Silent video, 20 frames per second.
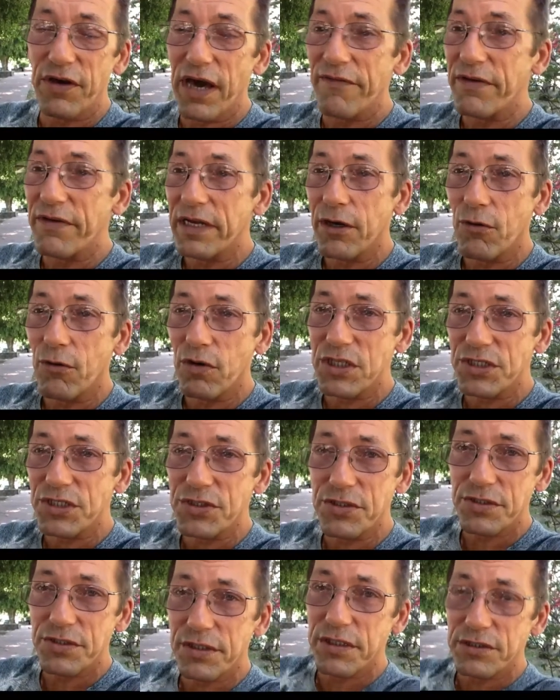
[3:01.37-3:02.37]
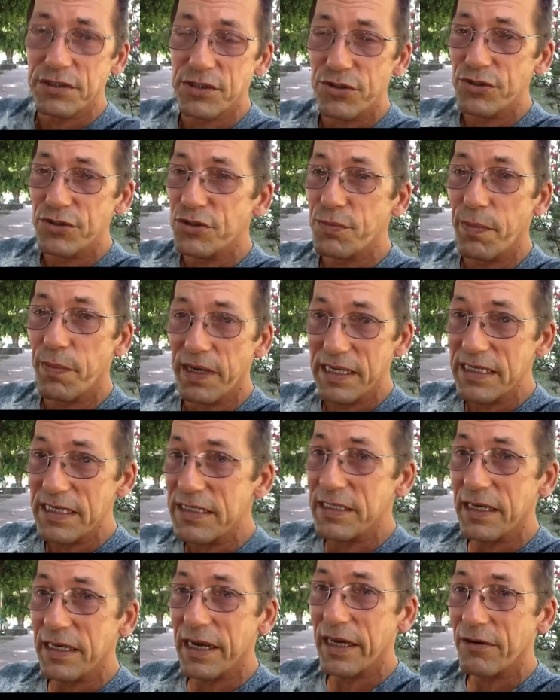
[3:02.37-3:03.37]
you have any questions or concerns,
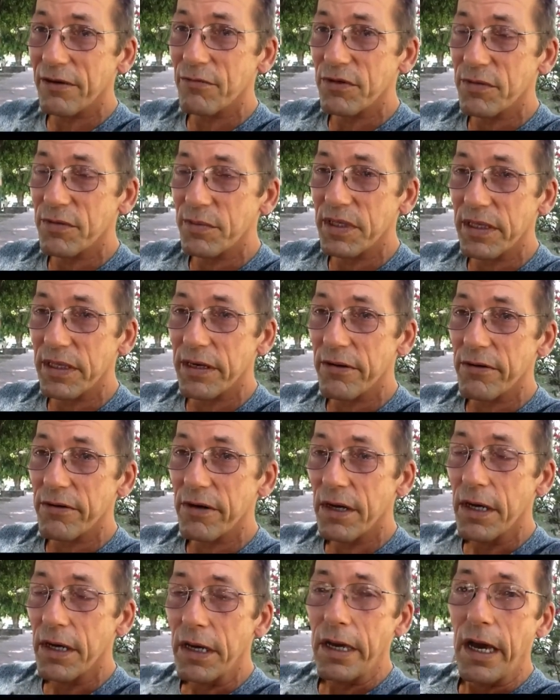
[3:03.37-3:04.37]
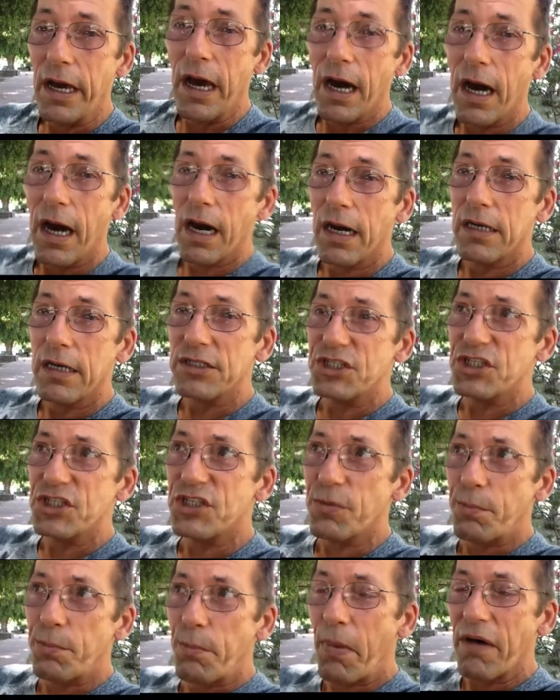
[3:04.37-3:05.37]
please connect with me there.
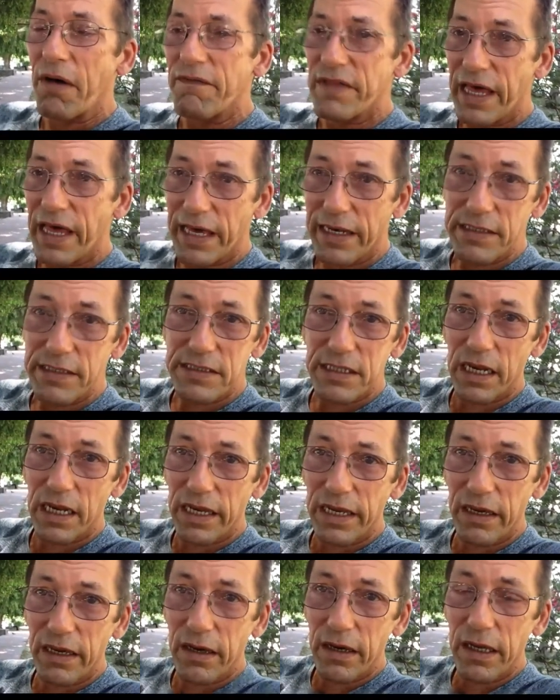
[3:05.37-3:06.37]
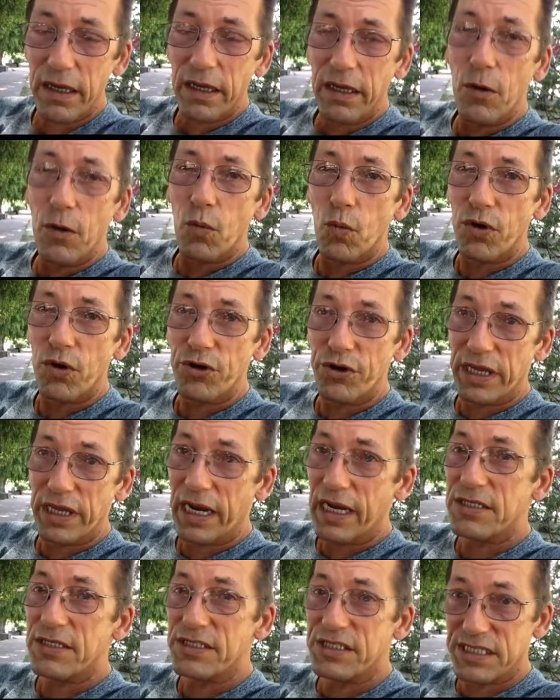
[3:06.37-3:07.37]
Just above that is a link where you
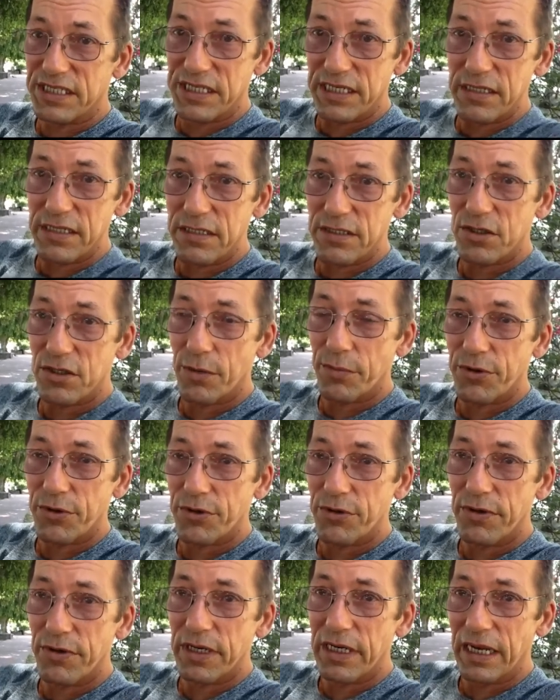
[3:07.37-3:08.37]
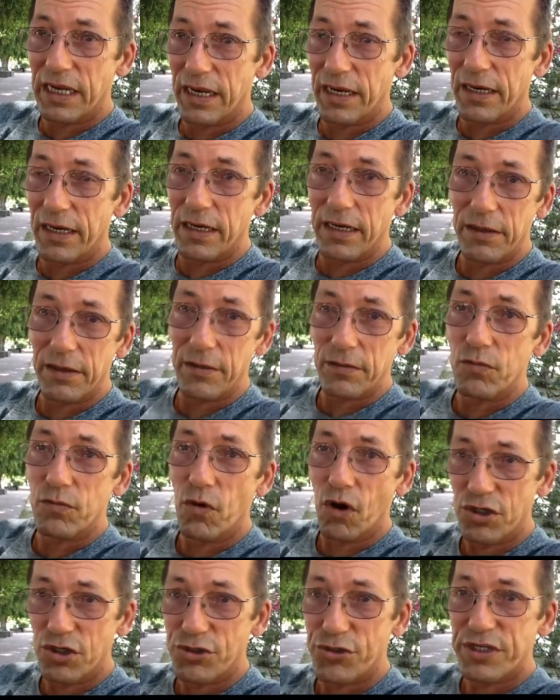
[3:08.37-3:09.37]
can actually see this opportunity.
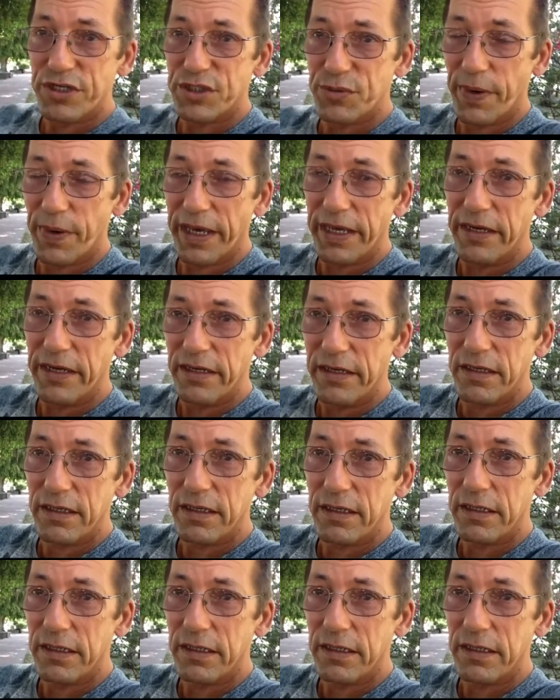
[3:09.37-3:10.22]
Roger explained it